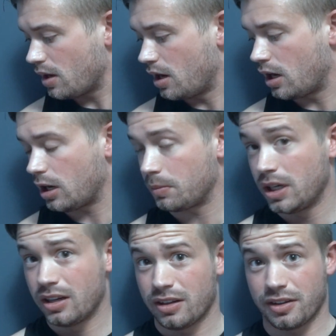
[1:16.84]

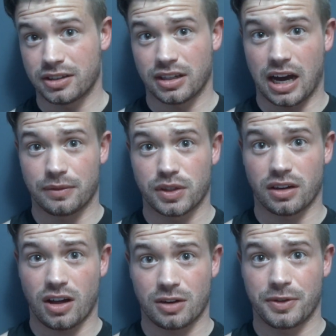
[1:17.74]
I've
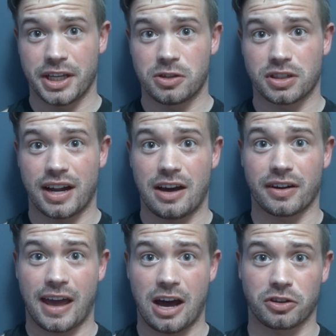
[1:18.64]
done a lot of videos on how
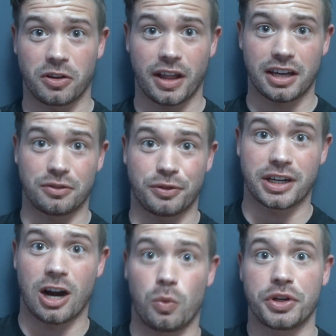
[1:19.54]
to calculate and
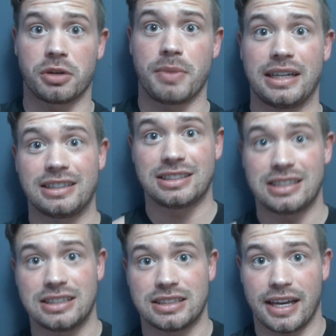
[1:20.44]
figure out what your maintenance
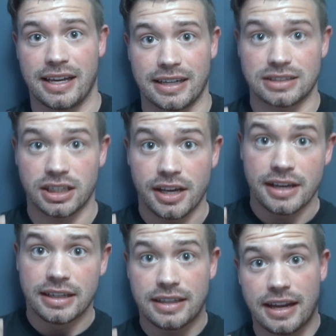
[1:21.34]
is and
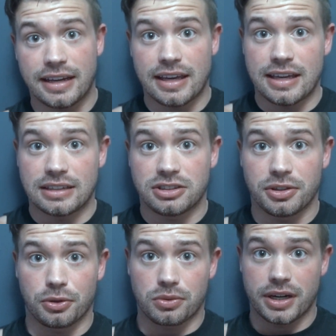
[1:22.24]
getting into
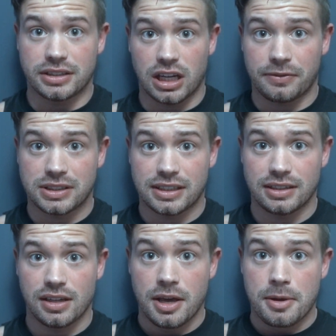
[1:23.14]
the right
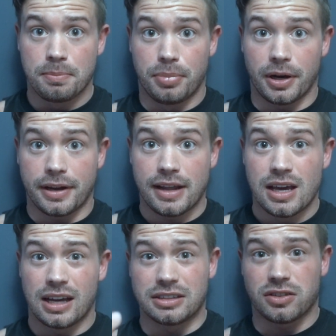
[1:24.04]
deficit, but
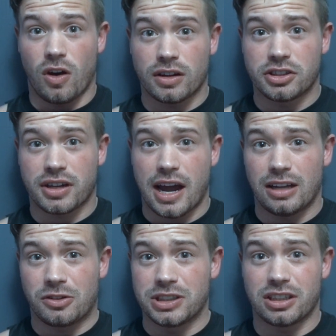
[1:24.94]
as long as your
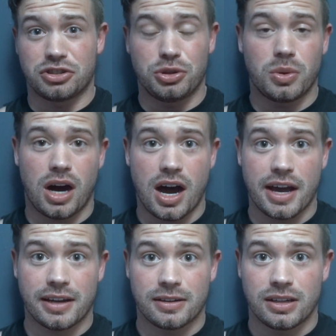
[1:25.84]
calories are too
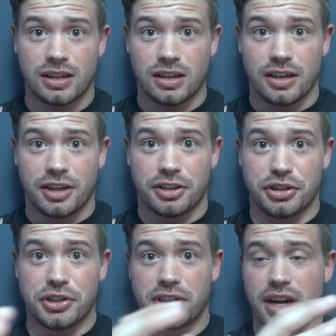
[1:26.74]
high,
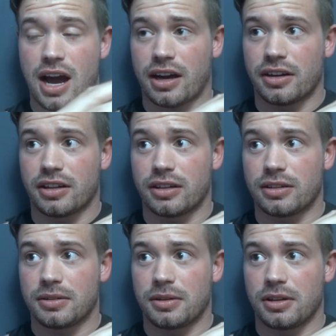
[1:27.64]
you're not going
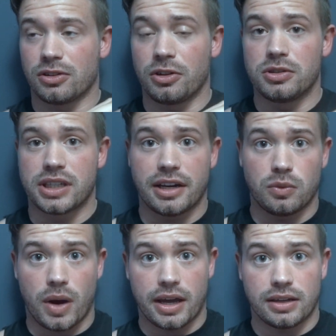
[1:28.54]
to lose any
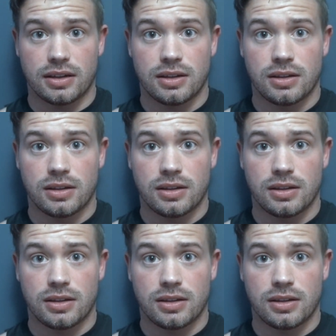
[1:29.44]
weight